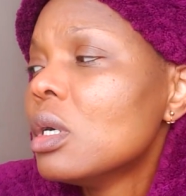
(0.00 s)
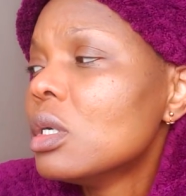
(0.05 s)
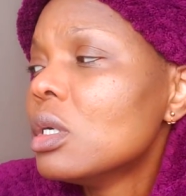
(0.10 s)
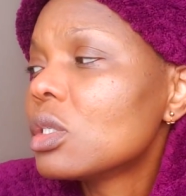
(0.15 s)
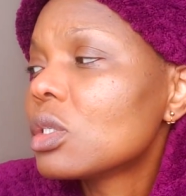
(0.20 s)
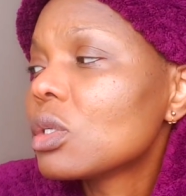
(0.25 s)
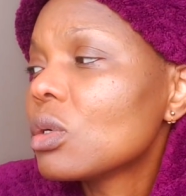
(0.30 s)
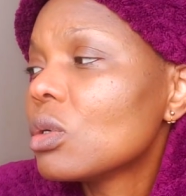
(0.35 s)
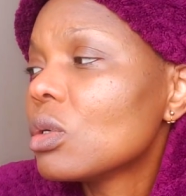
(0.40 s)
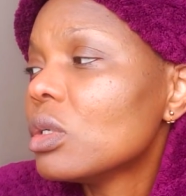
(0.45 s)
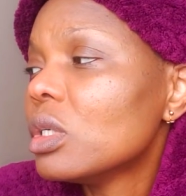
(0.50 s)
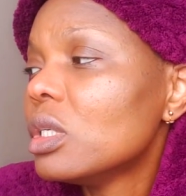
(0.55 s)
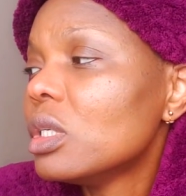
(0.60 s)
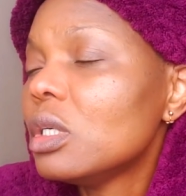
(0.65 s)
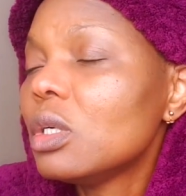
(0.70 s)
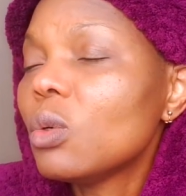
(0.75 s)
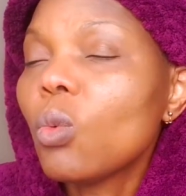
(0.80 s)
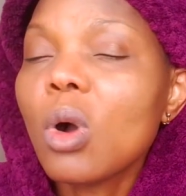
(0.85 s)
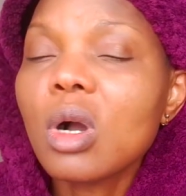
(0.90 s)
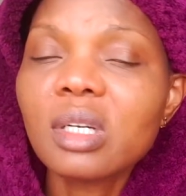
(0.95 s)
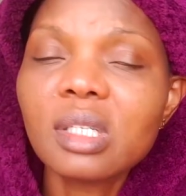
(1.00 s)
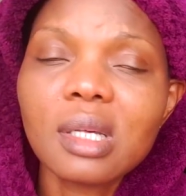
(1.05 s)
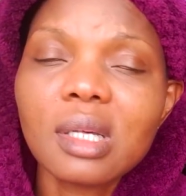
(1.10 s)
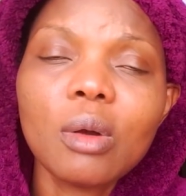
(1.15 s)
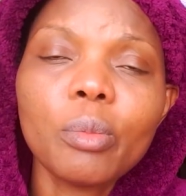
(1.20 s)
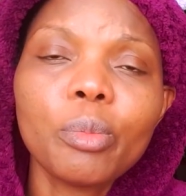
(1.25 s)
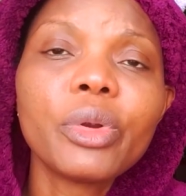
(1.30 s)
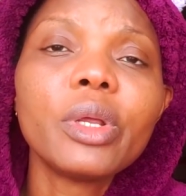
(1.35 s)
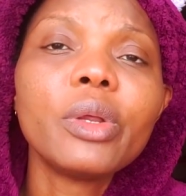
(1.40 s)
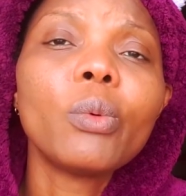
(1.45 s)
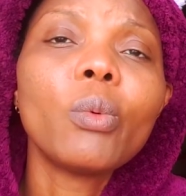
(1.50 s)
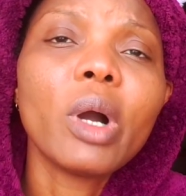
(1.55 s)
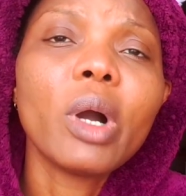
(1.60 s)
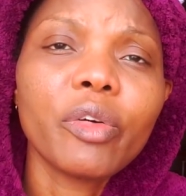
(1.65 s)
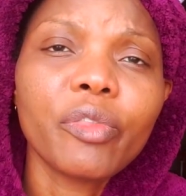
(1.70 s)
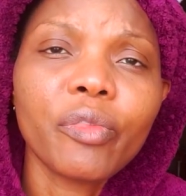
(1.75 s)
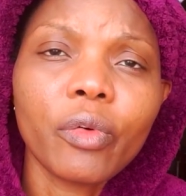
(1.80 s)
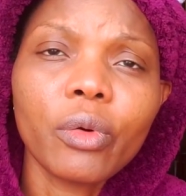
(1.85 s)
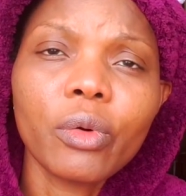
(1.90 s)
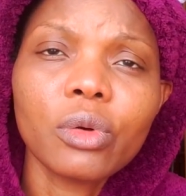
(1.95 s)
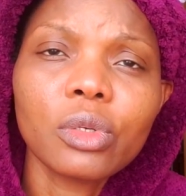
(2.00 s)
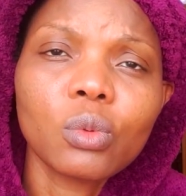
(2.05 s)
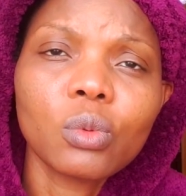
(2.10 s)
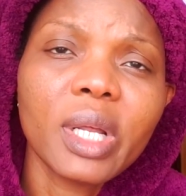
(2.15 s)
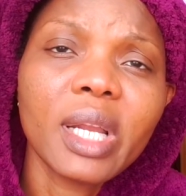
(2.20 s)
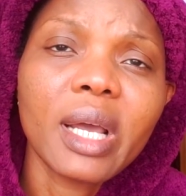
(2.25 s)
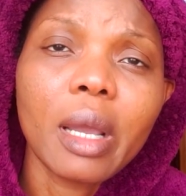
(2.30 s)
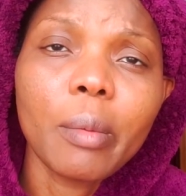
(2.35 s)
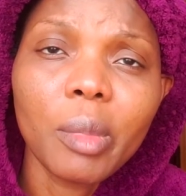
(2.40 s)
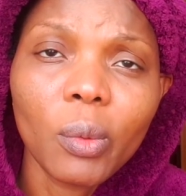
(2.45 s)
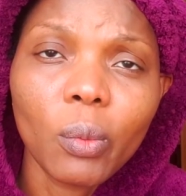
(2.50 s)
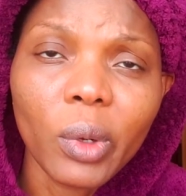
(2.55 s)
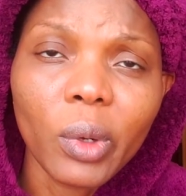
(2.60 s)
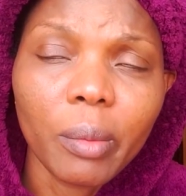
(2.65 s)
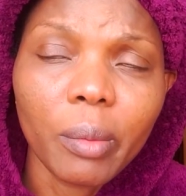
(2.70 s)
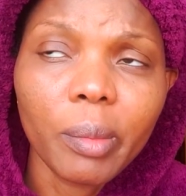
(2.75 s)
So it works out pretty well for us when I'm away.